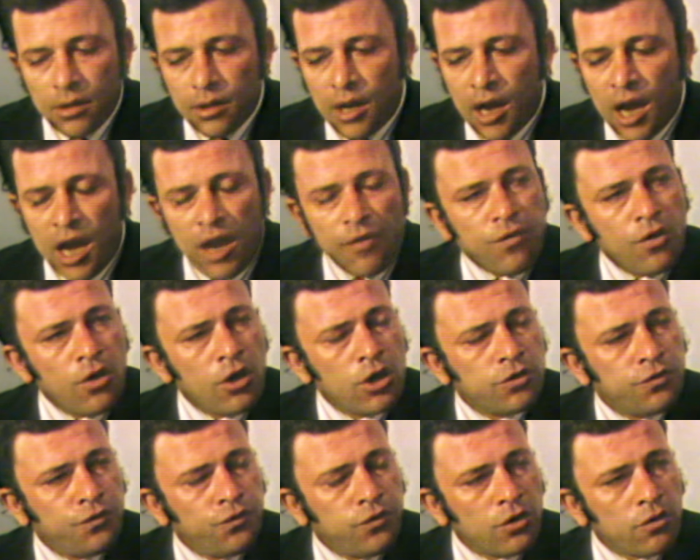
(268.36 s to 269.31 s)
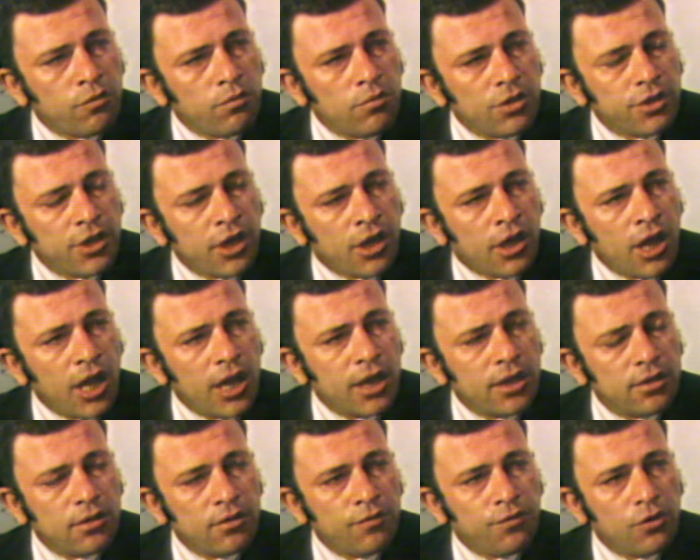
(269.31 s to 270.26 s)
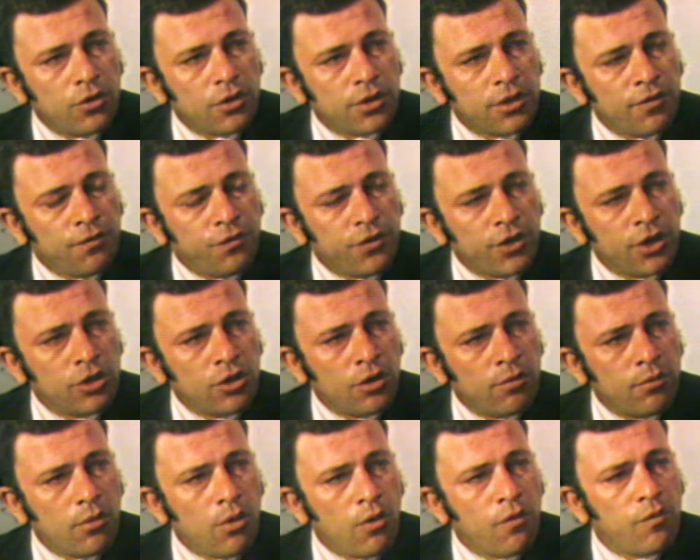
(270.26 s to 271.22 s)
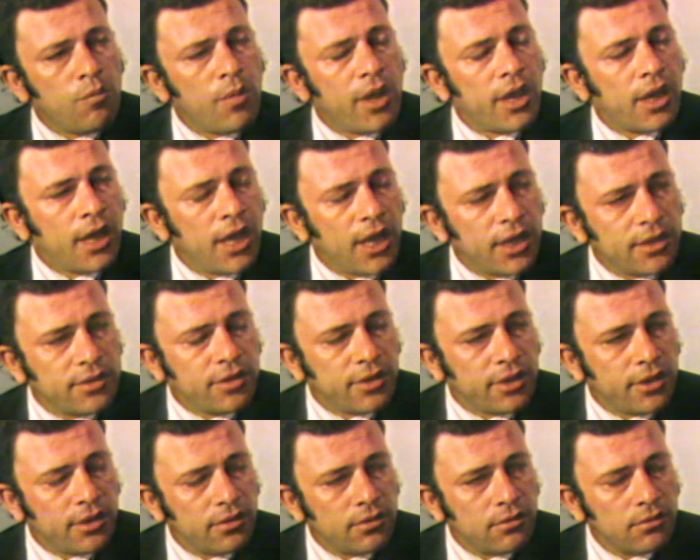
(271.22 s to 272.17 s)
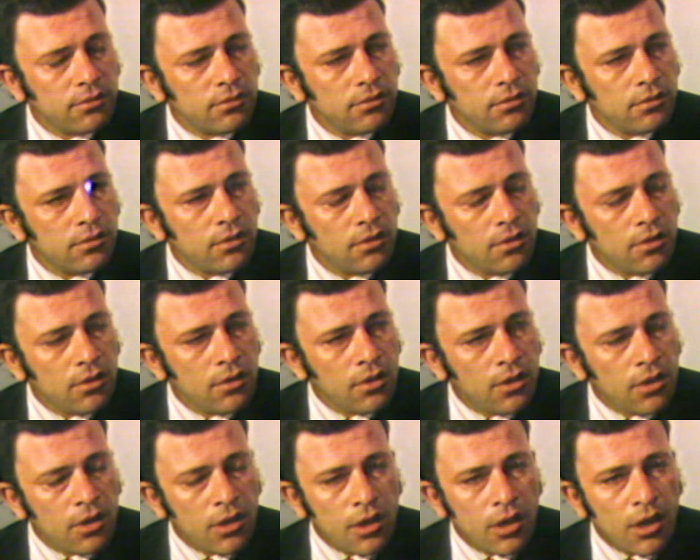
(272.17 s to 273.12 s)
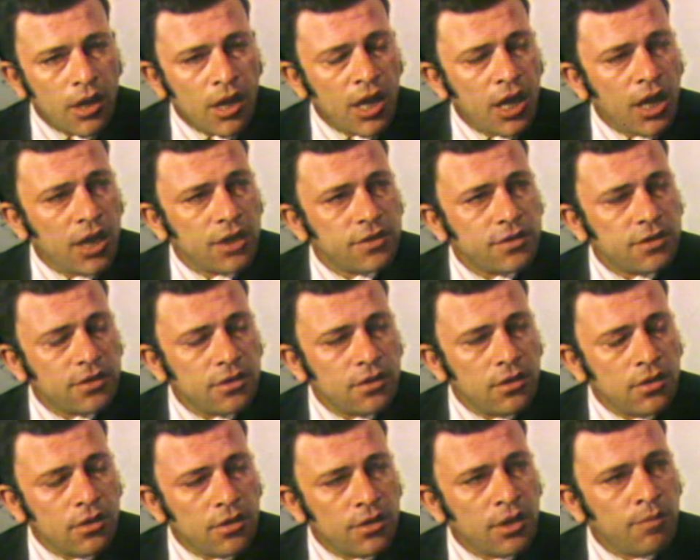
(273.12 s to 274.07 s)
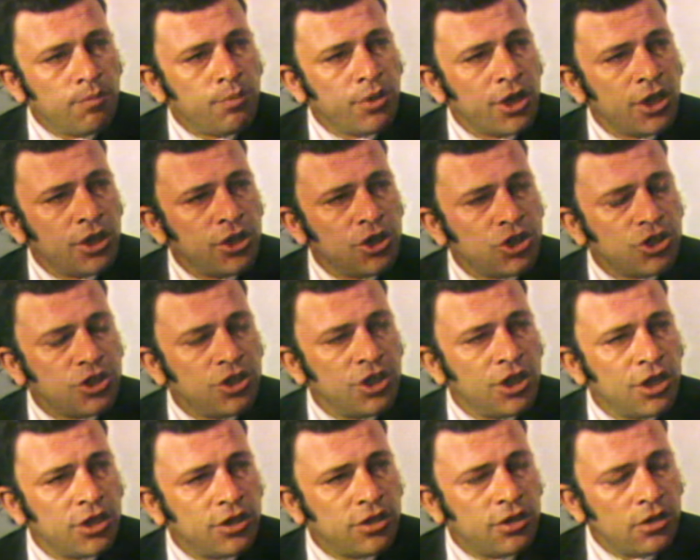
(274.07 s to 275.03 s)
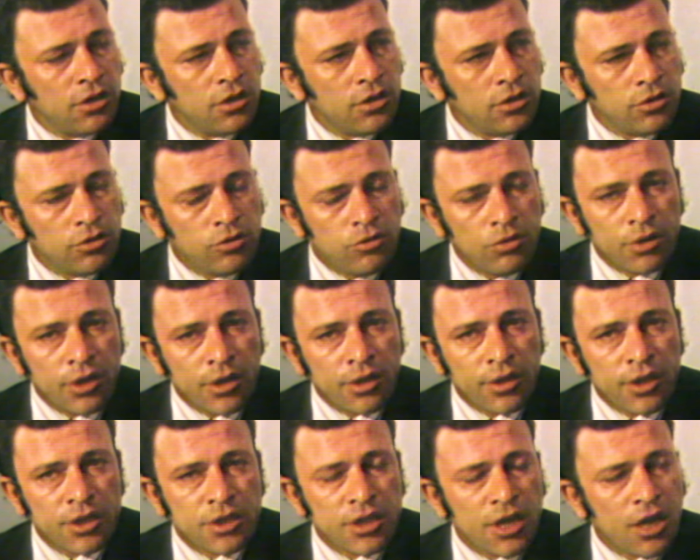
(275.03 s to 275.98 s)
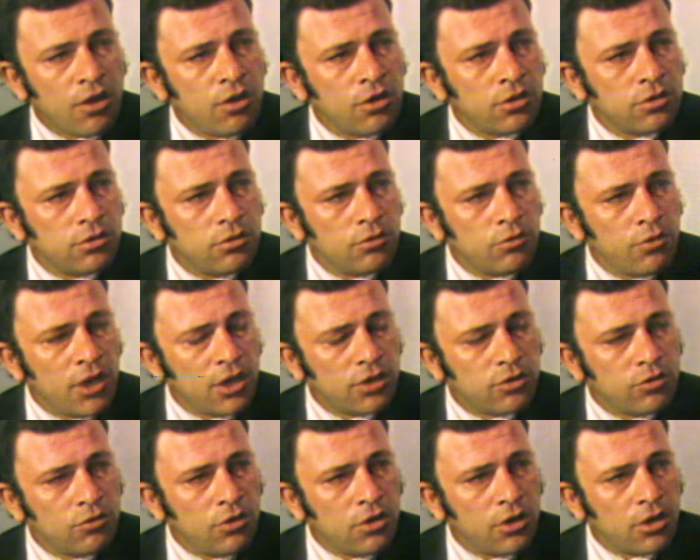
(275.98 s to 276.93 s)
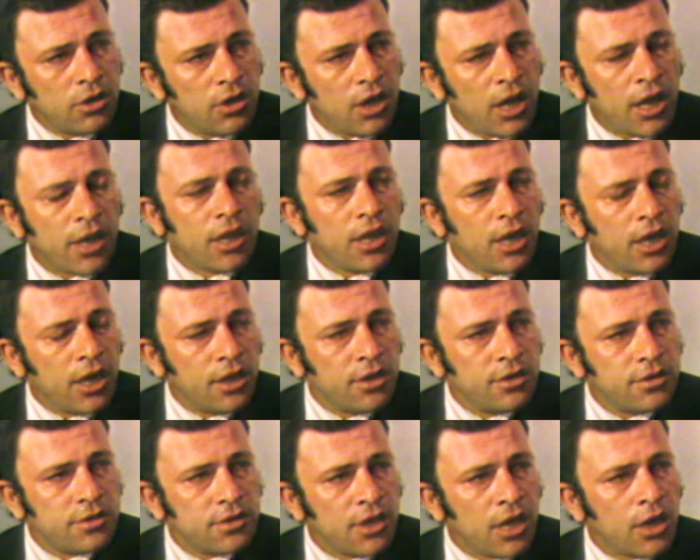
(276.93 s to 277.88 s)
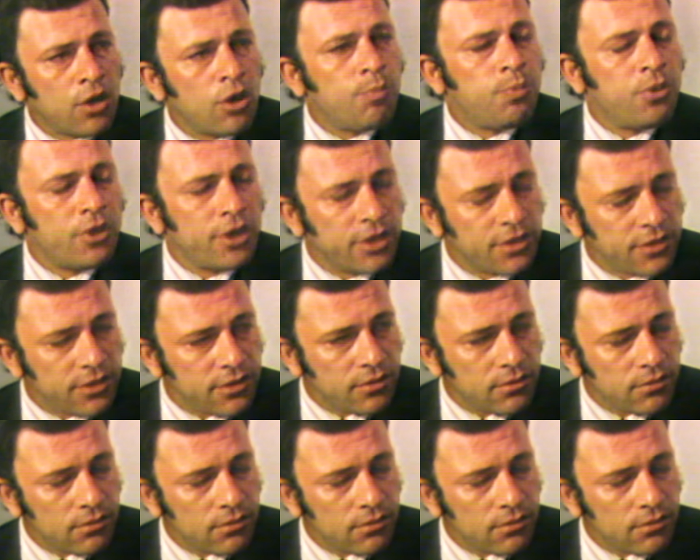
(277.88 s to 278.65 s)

I fought for the, for the freedom of my country, as the British did during the Second World War against their opponents.